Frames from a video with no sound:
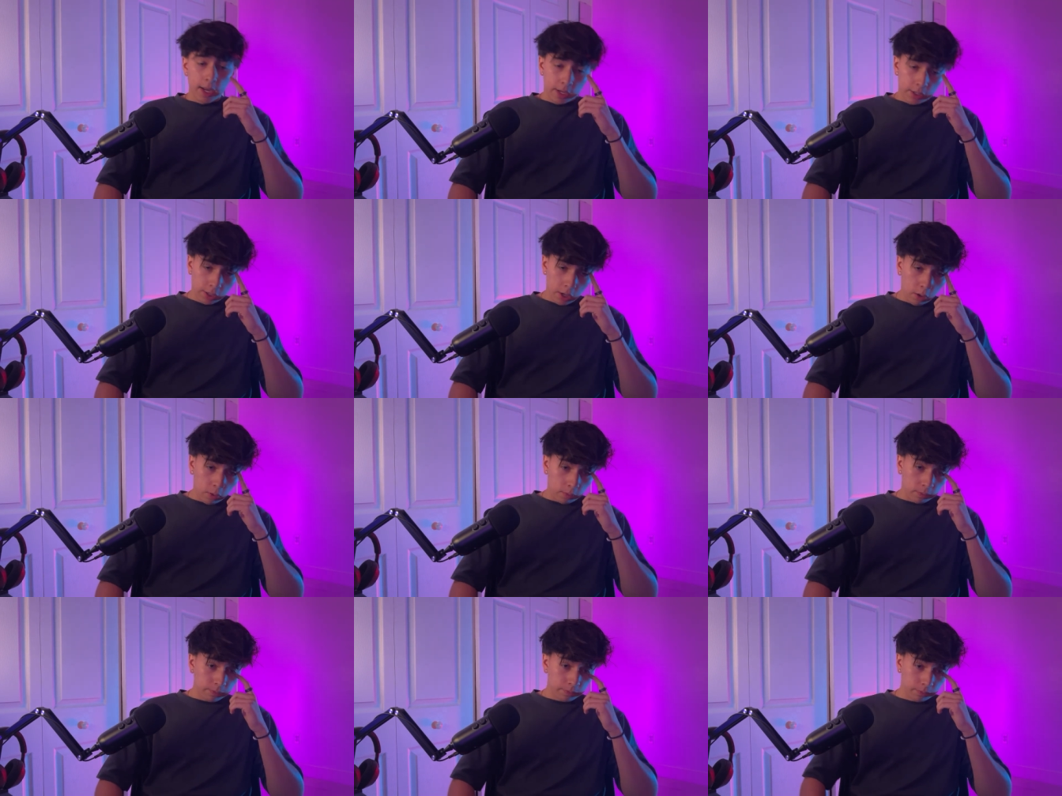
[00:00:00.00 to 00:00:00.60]

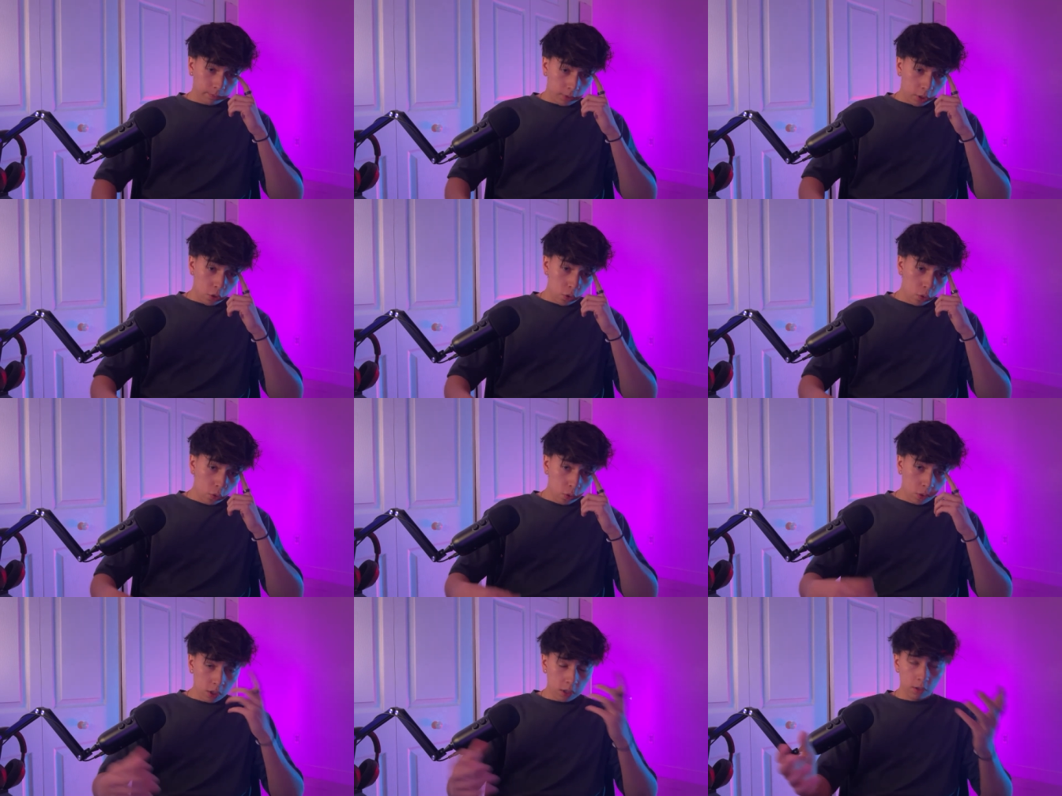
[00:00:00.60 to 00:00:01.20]
So
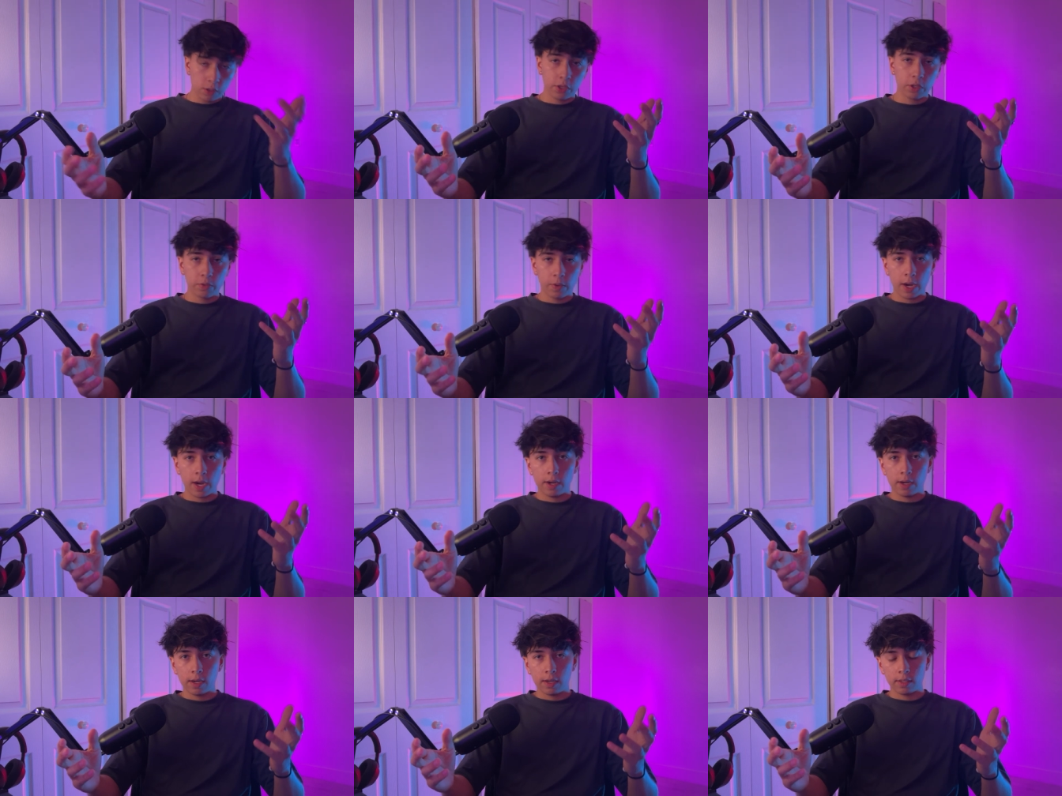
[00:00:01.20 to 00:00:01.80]
you close the
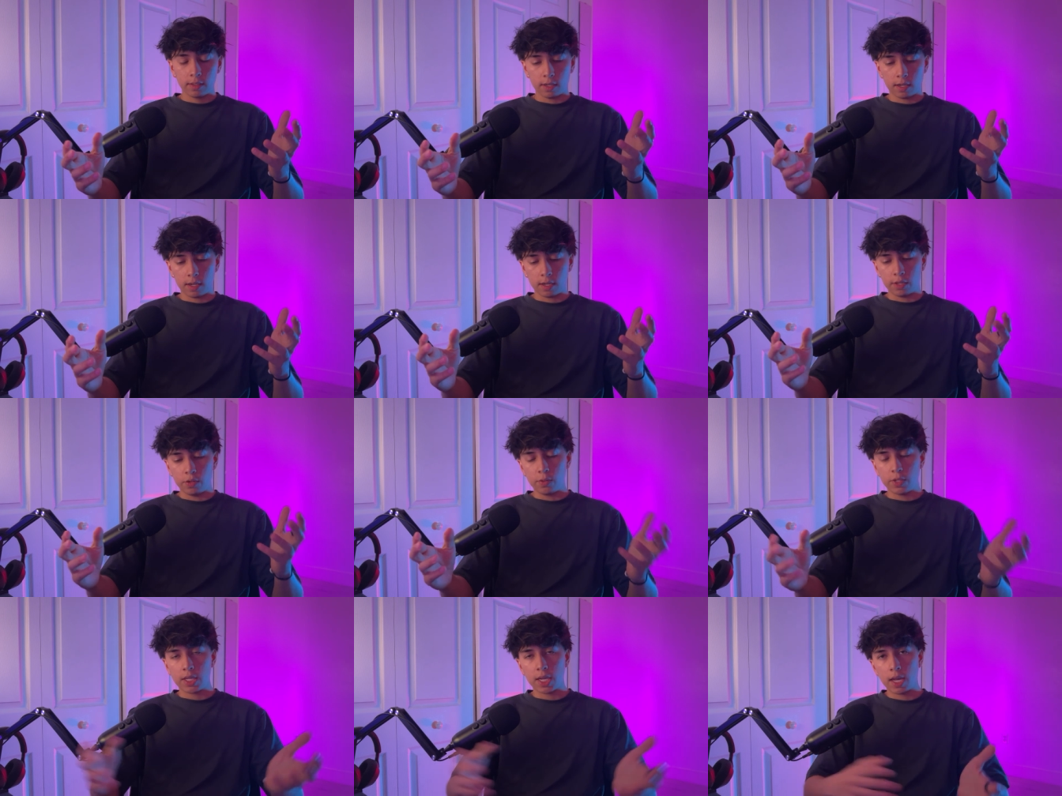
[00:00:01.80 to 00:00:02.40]
creator,
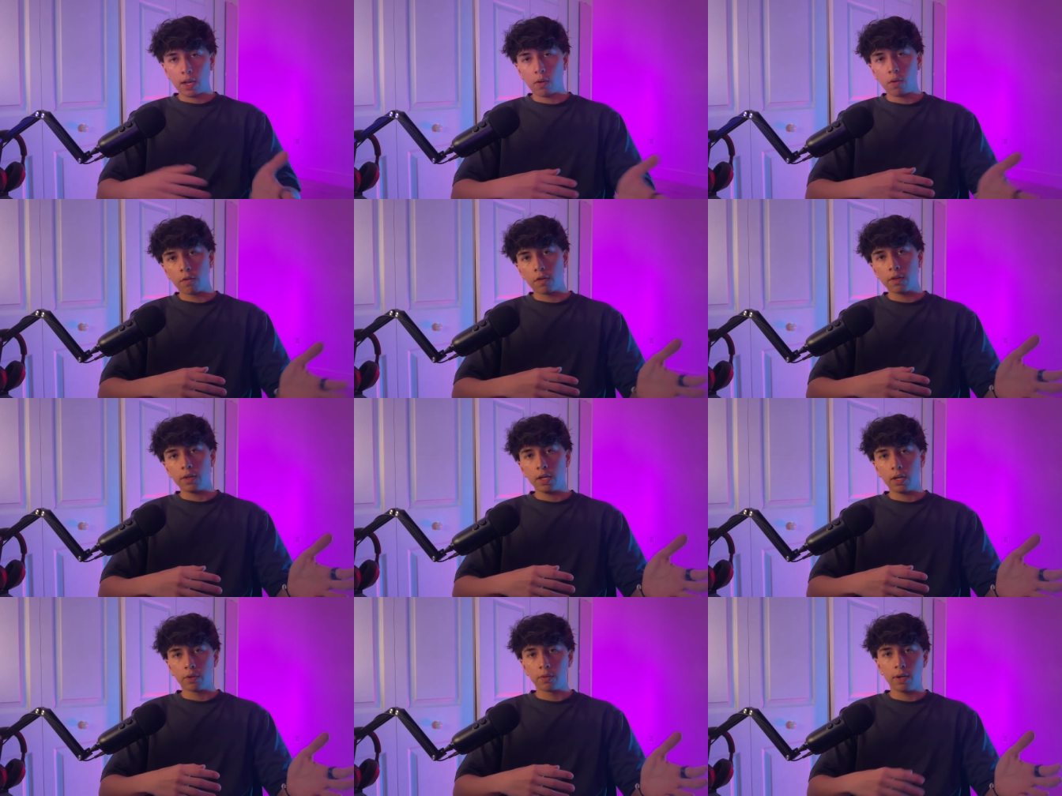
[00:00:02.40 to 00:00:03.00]
you sent over
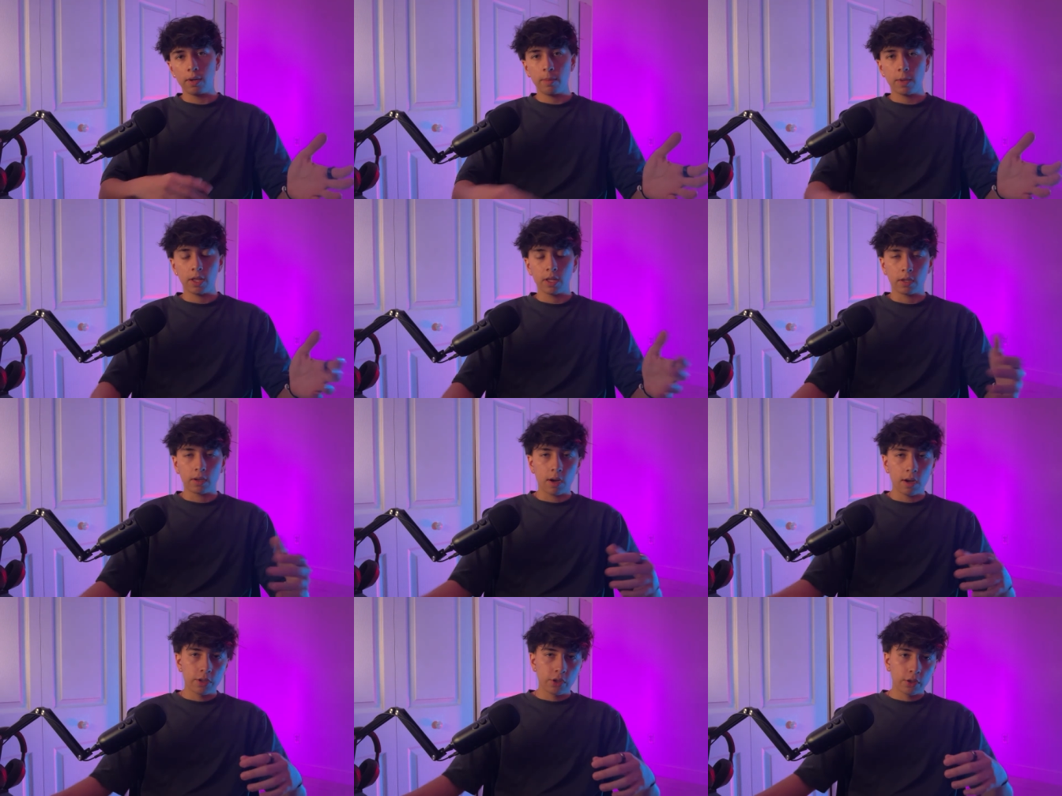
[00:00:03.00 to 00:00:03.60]
the agreement, the
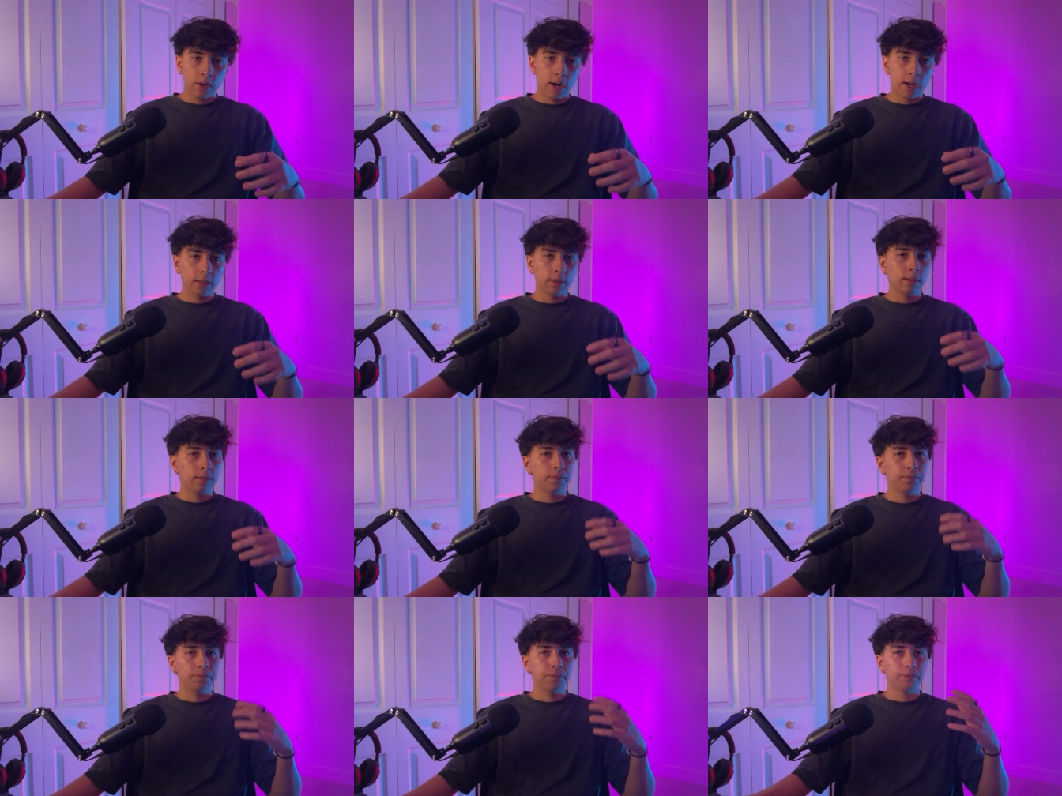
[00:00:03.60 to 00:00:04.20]

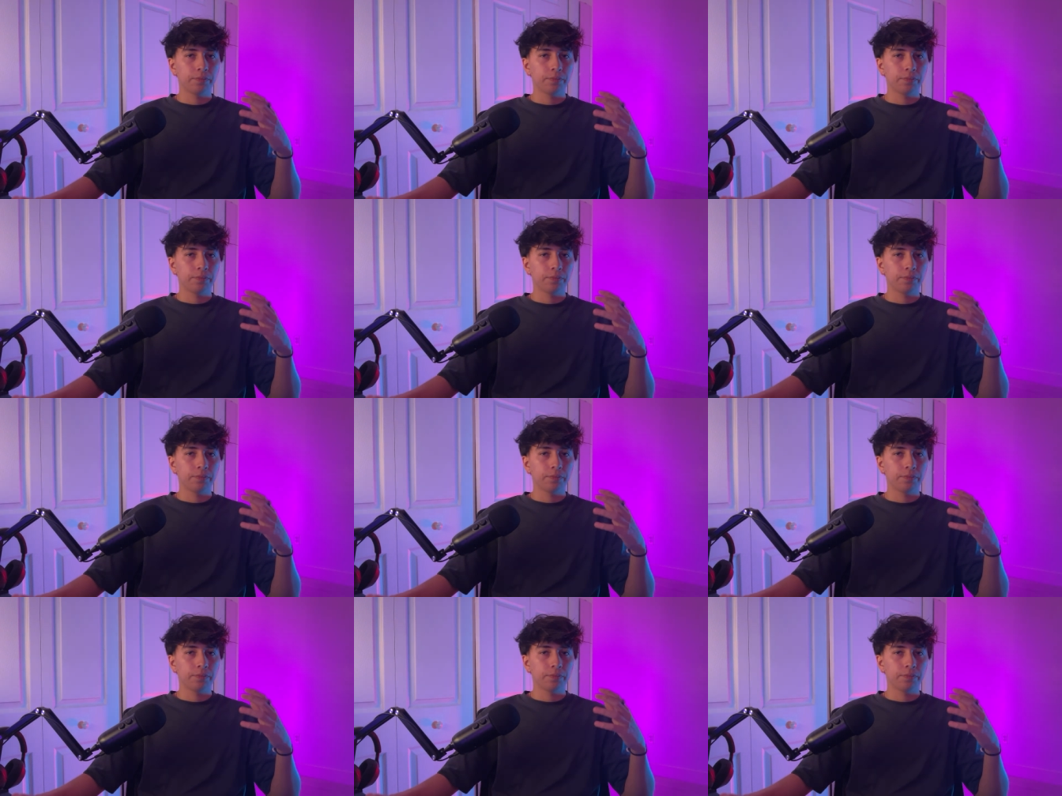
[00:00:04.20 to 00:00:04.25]
contract,